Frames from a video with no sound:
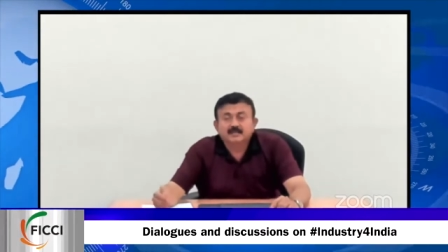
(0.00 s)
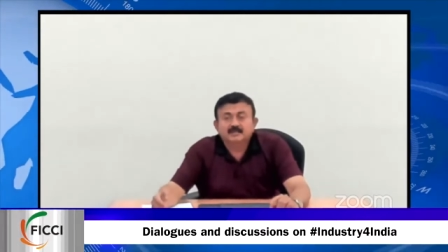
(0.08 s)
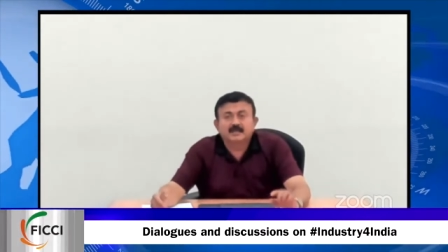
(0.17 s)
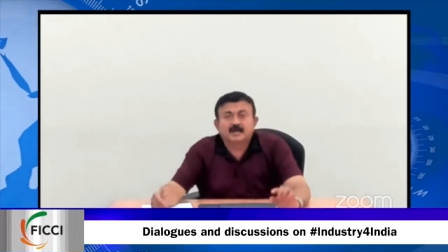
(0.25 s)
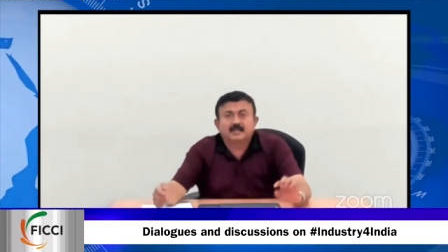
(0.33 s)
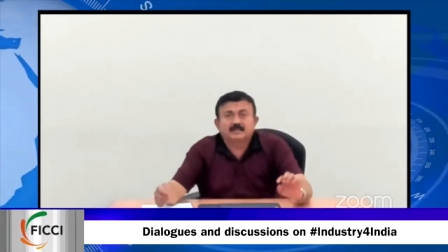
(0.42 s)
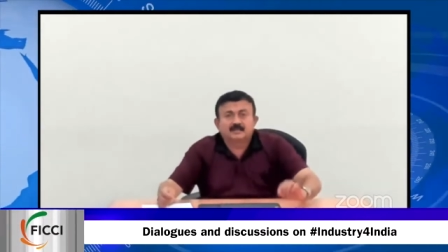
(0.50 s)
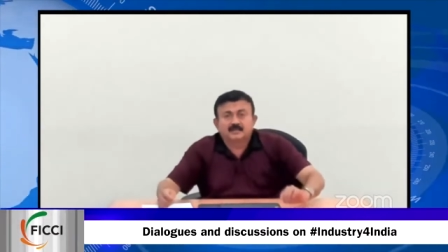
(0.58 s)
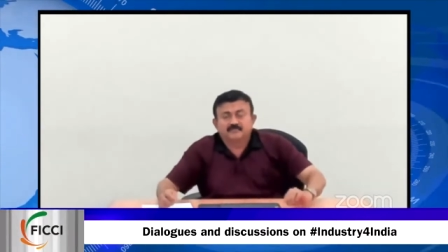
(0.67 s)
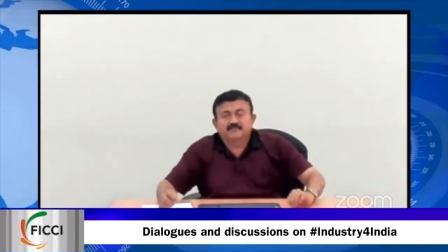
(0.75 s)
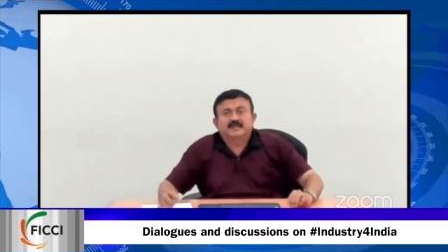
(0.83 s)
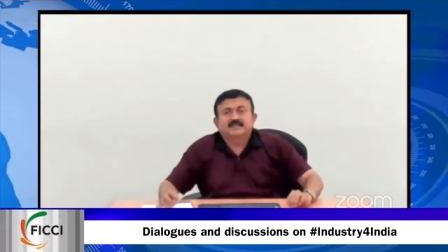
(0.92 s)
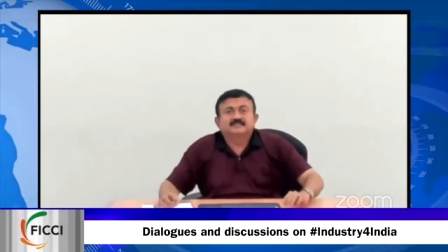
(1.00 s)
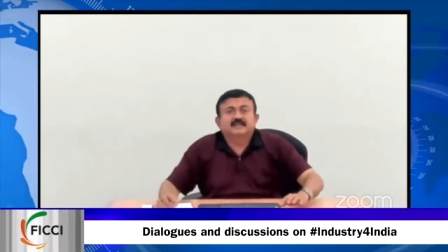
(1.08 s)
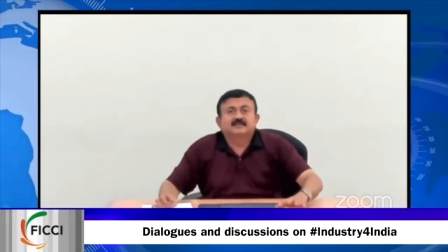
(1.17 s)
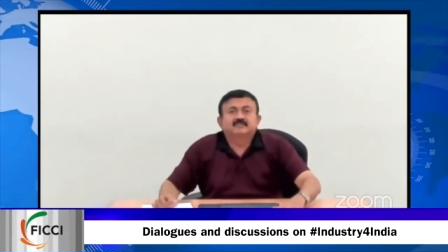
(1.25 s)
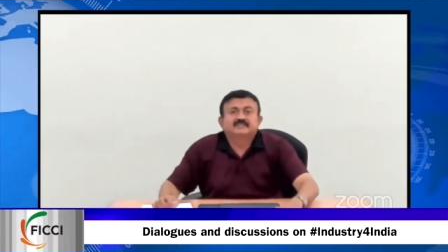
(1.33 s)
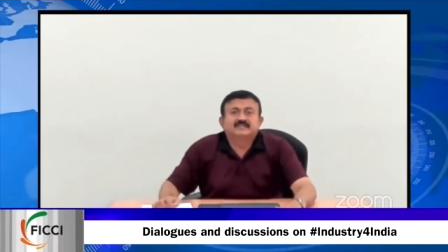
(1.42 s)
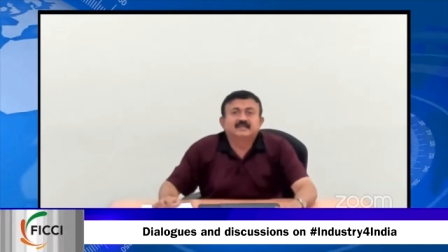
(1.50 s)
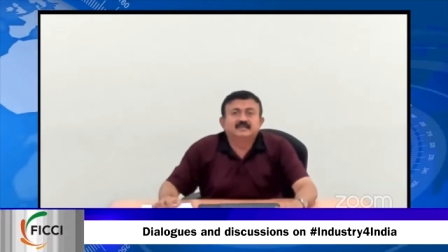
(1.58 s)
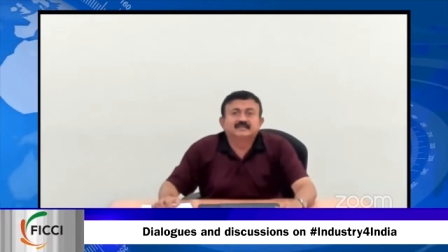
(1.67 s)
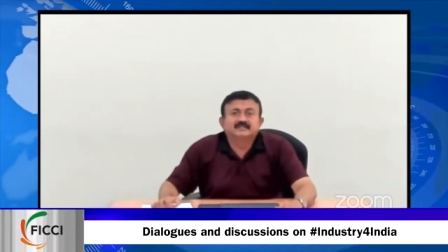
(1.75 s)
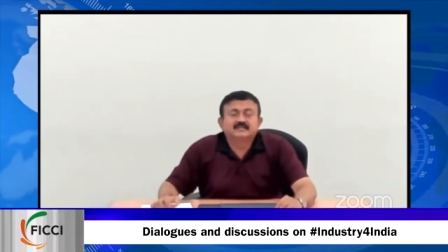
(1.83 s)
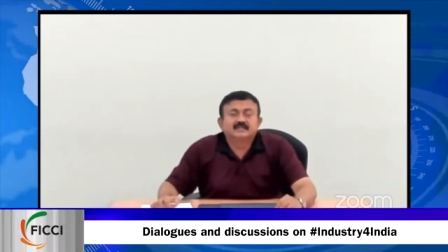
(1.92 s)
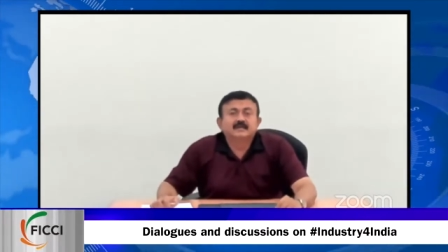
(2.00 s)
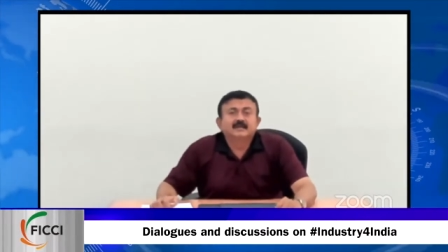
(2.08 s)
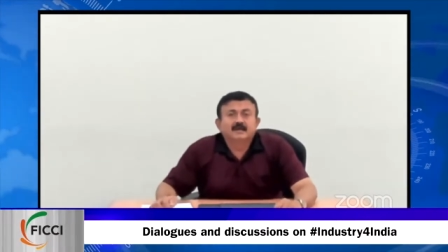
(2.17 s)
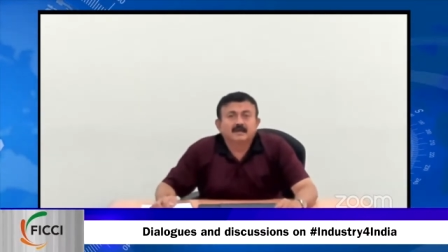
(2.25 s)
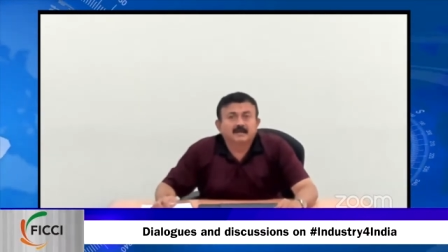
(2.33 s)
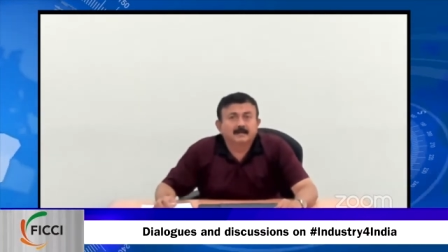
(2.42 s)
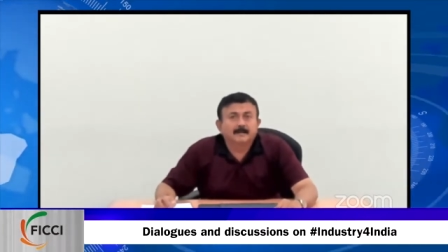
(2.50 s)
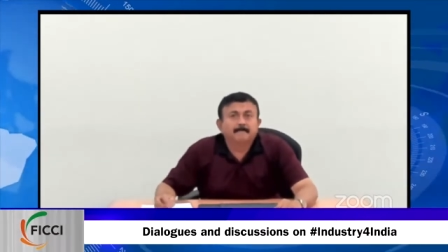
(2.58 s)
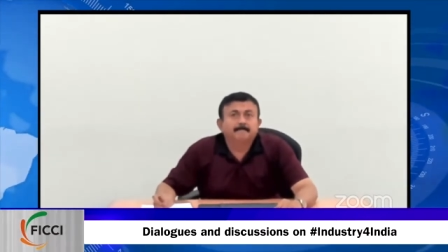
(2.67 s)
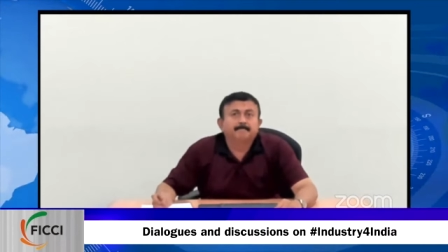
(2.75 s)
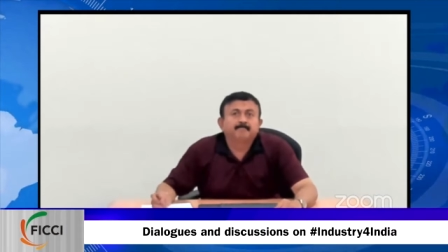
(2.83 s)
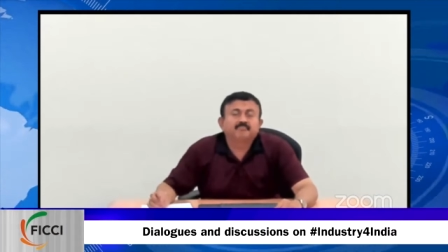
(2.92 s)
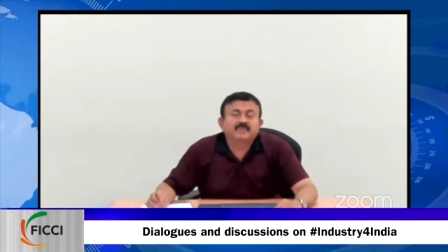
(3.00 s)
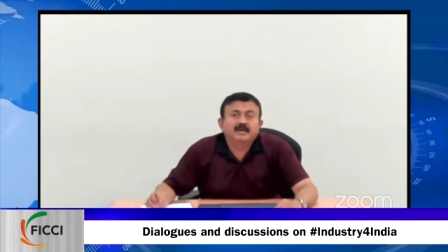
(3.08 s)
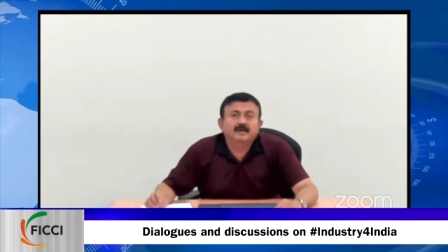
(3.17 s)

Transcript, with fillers: The other difference that we see is um,